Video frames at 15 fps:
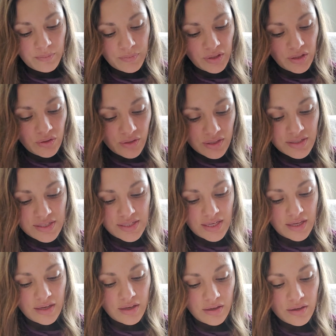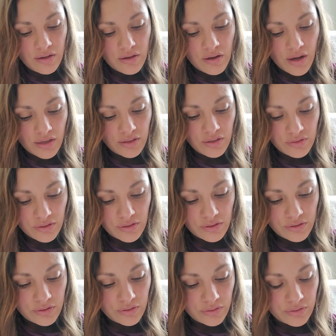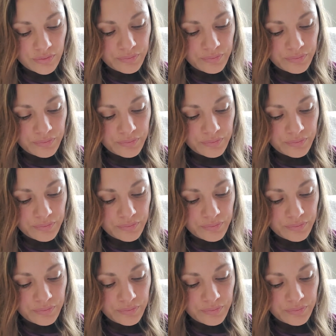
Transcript: you can see on your little